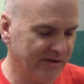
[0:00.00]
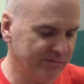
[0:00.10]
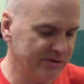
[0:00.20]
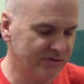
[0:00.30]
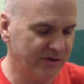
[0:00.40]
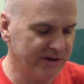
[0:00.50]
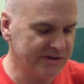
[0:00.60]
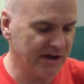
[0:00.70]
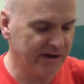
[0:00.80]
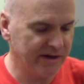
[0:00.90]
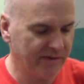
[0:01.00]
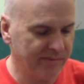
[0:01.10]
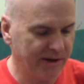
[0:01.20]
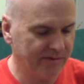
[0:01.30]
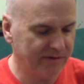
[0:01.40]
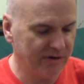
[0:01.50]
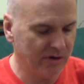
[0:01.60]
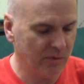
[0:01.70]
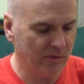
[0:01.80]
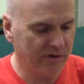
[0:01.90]
put strings on it, and I'll be having to
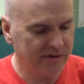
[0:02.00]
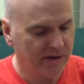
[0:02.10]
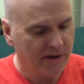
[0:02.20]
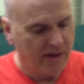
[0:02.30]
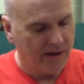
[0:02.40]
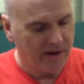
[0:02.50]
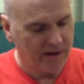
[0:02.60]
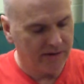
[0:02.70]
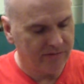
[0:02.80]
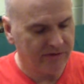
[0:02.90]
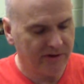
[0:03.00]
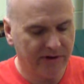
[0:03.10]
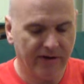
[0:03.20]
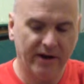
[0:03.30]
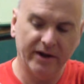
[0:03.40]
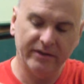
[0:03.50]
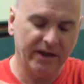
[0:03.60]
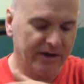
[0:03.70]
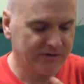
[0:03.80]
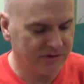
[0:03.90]
lower it and figure out how high the
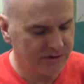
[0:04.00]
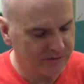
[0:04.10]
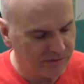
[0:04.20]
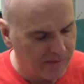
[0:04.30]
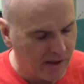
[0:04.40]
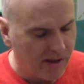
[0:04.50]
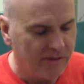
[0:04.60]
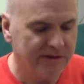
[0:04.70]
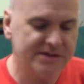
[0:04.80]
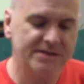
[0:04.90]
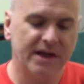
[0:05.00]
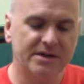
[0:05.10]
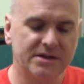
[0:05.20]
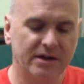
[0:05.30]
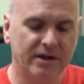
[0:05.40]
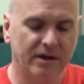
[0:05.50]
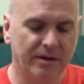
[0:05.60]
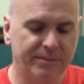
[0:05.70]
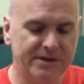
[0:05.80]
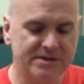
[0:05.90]
action is. This is actually a
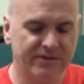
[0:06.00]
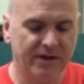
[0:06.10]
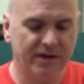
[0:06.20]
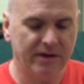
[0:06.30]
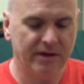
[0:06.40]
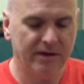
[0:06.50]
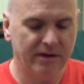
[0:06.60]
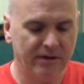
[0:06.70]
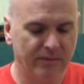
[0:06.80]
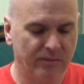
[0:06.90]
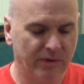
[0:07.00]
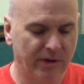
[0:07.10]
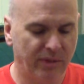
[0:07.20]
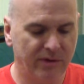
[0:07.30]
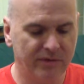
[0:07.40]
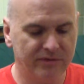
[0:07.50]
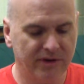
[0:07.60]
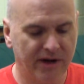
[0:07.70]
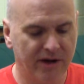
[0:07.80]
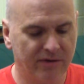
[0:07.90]
piece of what I think was a
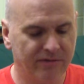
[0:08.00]
cow